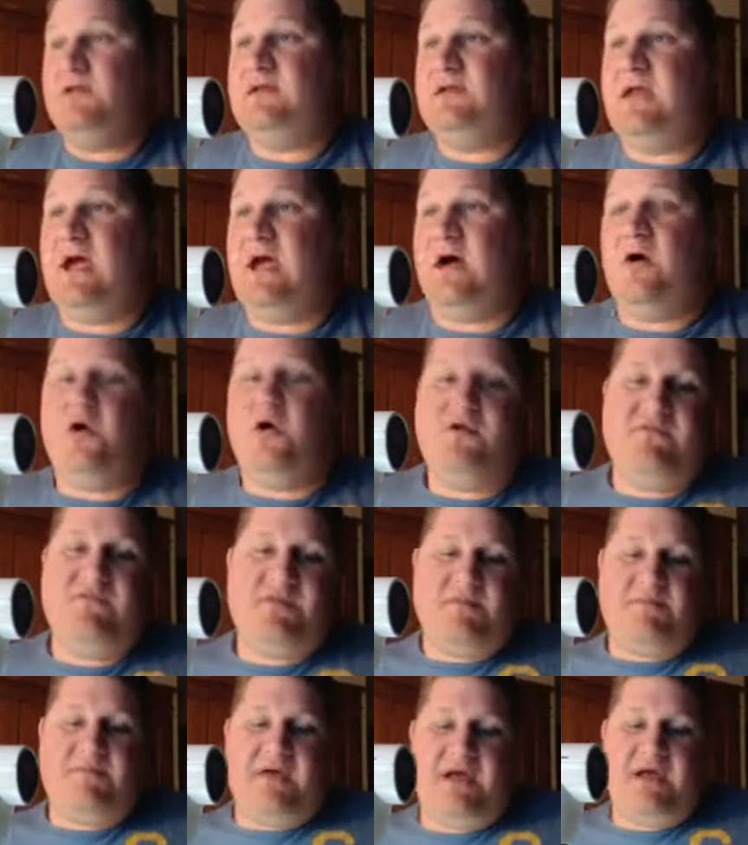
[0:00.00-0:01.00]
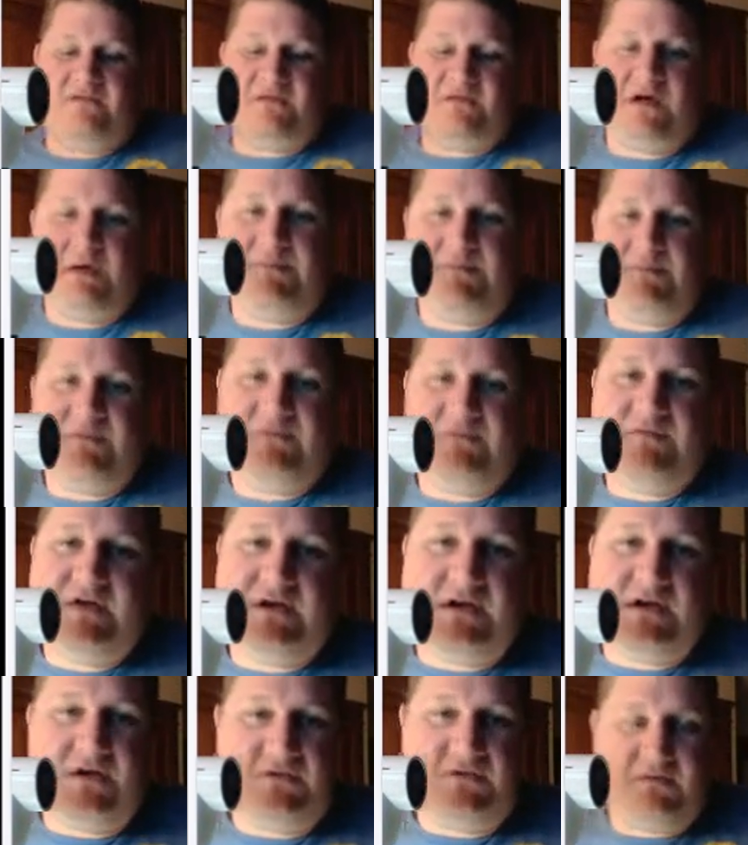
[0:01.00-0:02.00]
Now, over the past couple
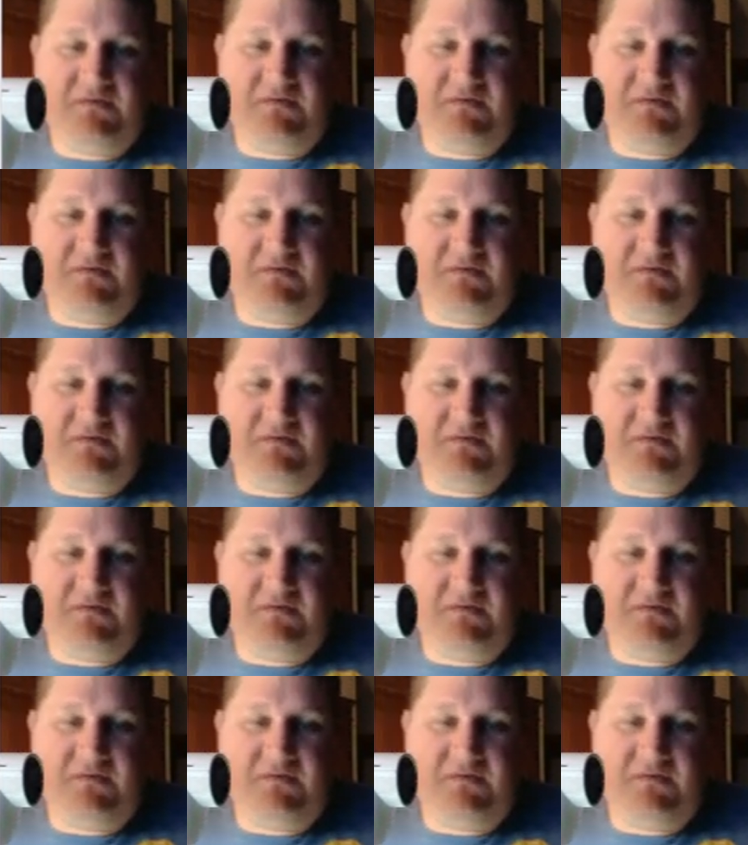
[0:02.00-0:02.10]
videos,